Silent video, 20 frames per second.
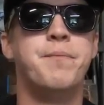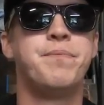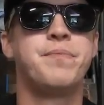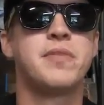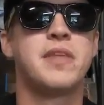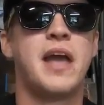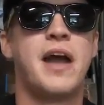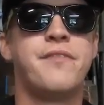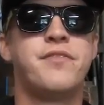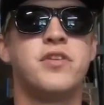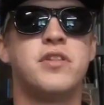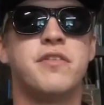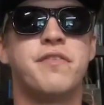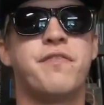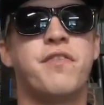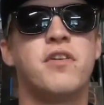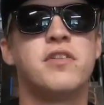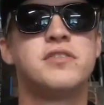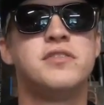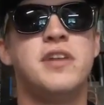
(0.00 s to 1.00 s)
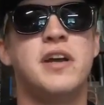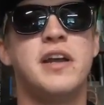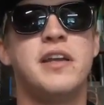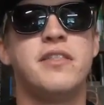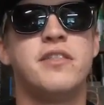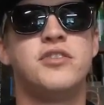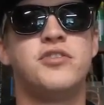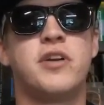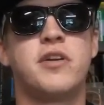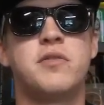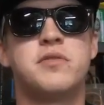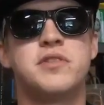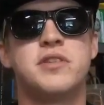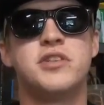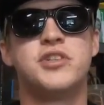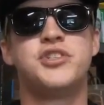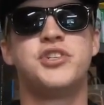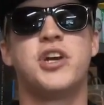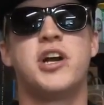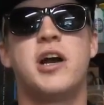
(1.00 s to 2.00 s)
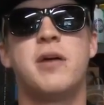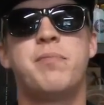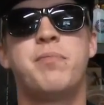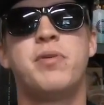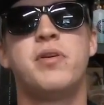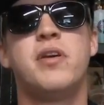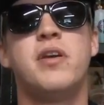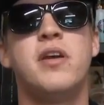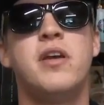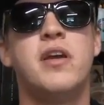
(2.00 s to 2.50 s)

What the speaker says: after the first night the truck was in the shop,